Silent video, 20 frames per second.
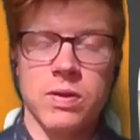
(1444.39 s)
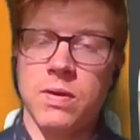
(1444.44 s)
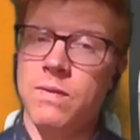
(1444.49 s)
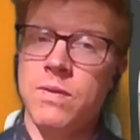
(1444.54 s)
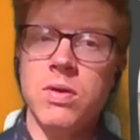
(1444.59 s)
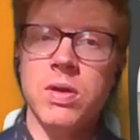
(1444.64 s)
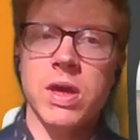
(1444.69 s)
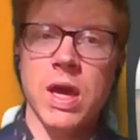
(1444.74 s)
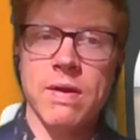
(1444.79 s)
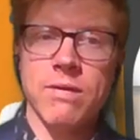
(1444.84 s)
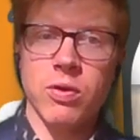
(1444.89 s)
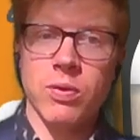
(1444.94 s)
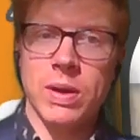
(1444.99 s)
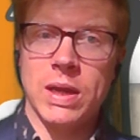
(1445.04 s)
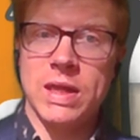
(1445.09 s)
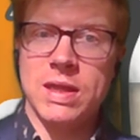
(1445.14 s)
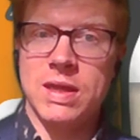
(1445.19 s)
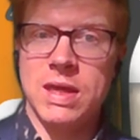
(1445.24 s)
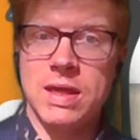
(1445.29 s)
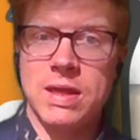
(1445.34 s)
So if you gave a
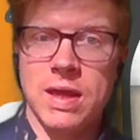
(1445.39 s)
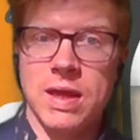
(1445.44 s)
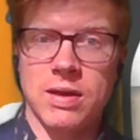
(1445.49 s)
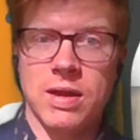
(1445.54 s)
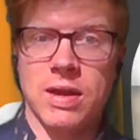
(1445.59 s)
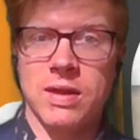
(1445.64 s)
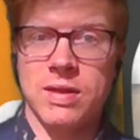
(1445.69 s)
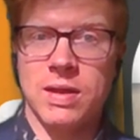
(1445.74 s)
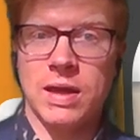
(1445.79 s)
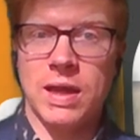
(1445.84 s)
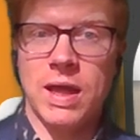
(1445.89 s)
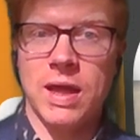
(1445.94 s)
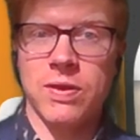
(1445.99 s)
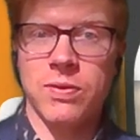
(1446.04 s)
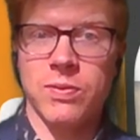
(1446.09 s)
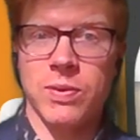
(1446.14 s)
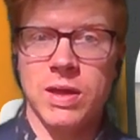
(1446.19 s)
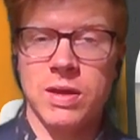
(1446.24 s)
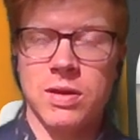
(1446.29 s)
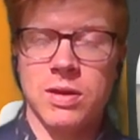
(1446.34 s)
really detailed answer
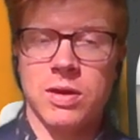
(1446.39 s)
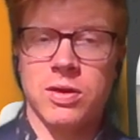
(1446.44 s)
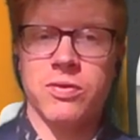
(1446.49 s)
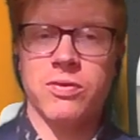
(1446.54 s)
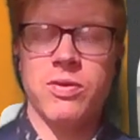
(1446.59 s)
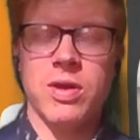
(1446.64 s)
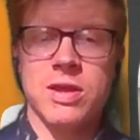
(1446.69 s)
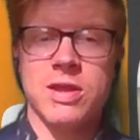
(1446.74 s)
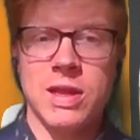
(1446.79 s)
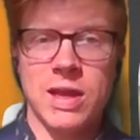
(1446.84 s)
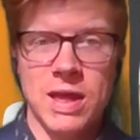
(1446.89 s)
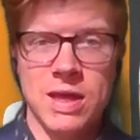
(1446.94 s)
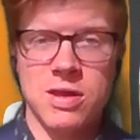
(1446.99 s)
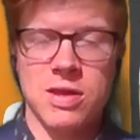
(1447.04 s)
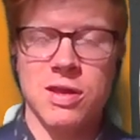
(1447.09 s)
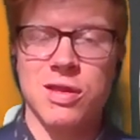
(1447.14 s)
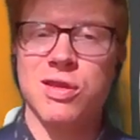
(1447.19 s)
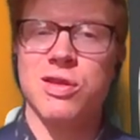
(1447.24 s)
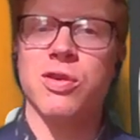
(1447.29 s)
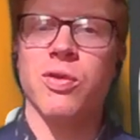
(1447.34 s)
last week,
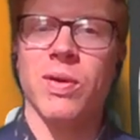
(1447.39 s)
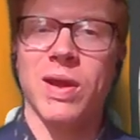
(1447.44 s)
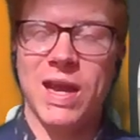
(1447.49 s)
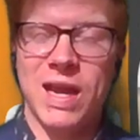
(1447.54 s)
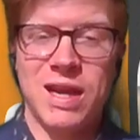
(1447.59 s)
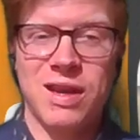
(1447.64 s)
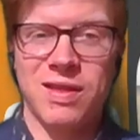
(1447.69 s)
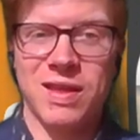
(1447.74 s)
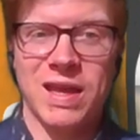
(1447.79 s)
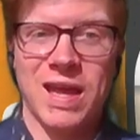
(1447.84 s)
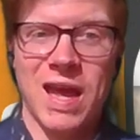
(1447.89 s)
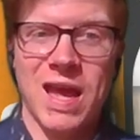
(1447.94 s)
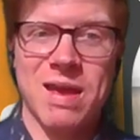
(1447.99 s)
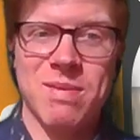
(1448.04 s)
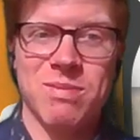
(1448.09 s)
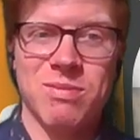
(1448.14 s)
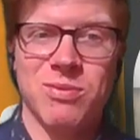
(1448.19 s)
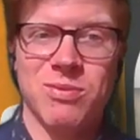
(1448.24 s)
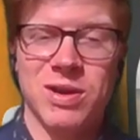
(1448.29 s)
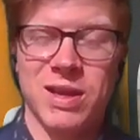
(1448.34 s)
congratulations, you're ahead of the
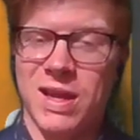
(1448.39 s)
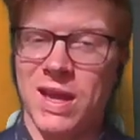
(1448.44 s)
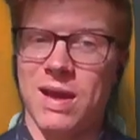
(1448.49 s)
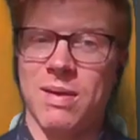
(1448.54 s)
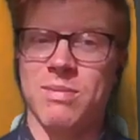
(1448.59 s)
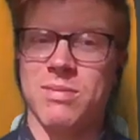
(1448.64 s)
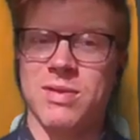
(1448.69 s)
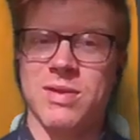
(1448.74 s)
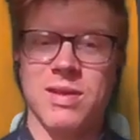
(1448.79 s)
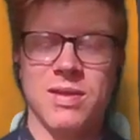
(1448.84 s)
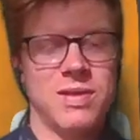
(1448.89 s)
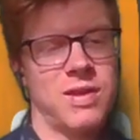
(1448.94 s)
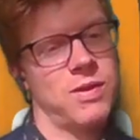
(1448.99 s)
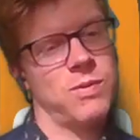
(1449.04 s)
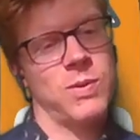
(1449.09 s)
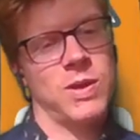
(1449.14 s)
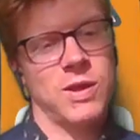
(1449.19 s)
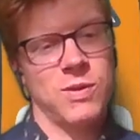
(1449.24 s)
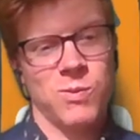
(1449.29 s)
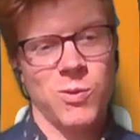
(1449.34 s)
game when it comes to
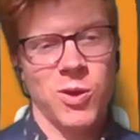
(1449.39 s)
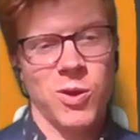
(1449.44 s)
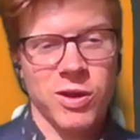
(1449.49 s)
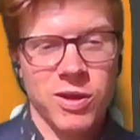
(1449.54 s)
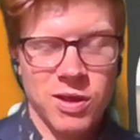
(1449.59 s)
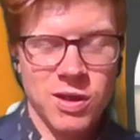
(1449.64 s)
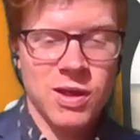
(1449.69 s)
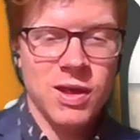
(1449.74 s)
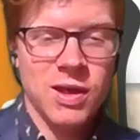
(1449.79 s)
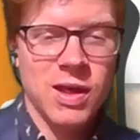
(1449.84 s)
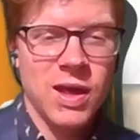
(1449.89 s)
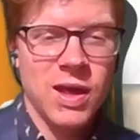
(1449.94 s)
this week's work.